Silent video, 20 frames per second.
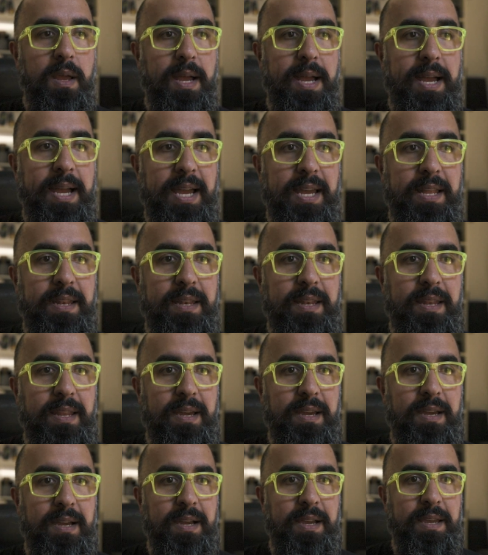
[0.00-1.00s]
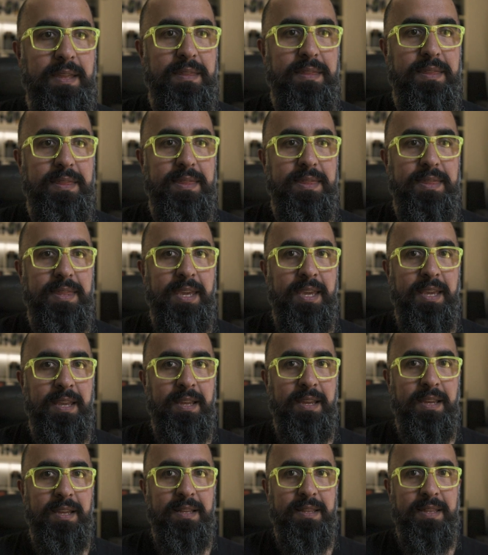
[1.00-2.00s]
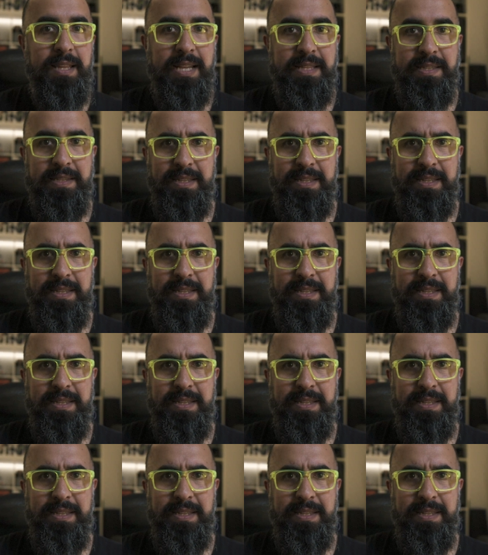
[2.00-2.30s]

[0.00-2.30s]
And I think that's a